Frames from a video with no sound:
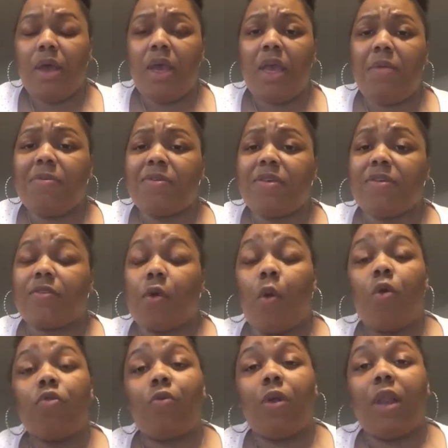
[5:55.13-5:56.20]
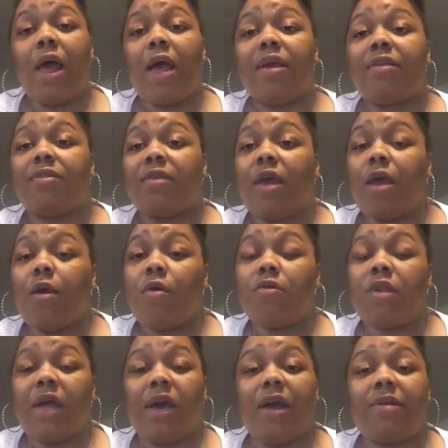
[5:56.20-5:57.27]
he was just going through a lot. His health,
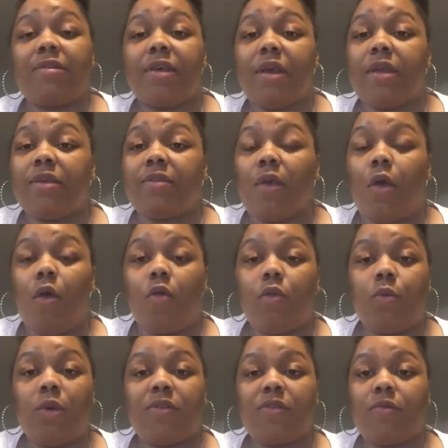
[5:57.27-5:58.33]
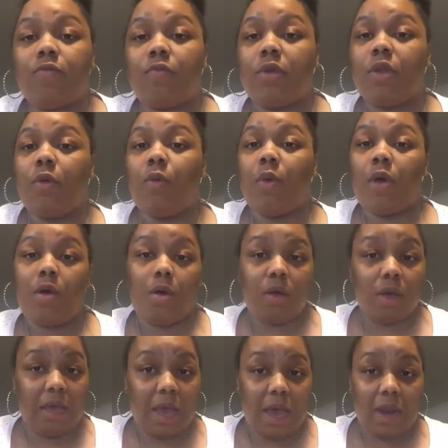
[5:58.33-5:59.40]
like I said, his health wasn't really well.
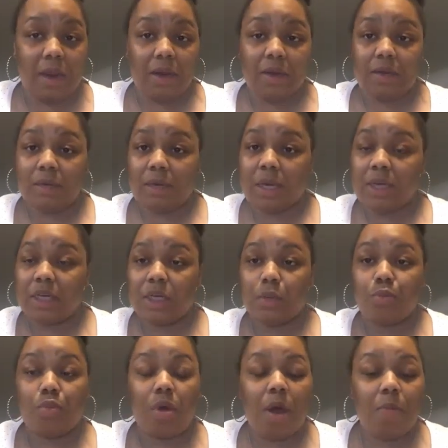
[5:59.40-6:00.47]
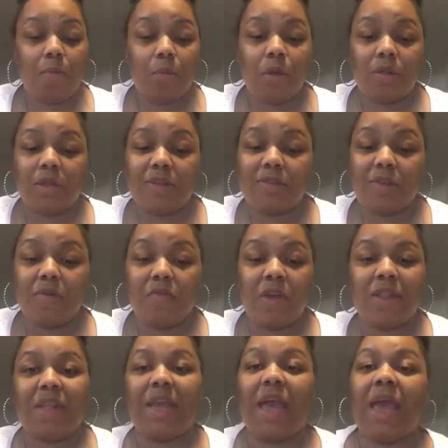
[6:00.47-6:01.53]
He had an addiction problem, all that stuff,
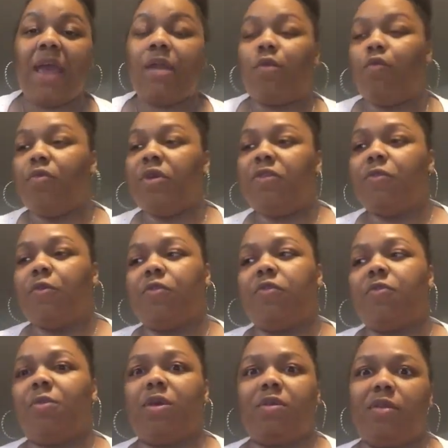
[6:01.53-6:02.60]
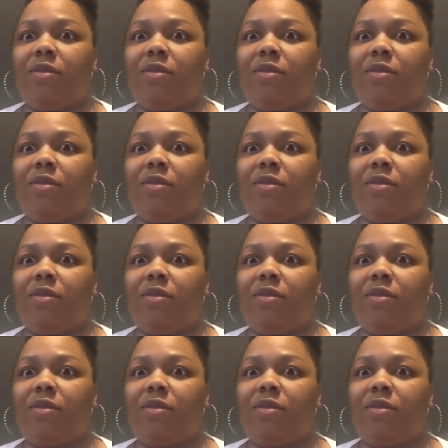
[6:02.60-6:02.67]
and they had the resources because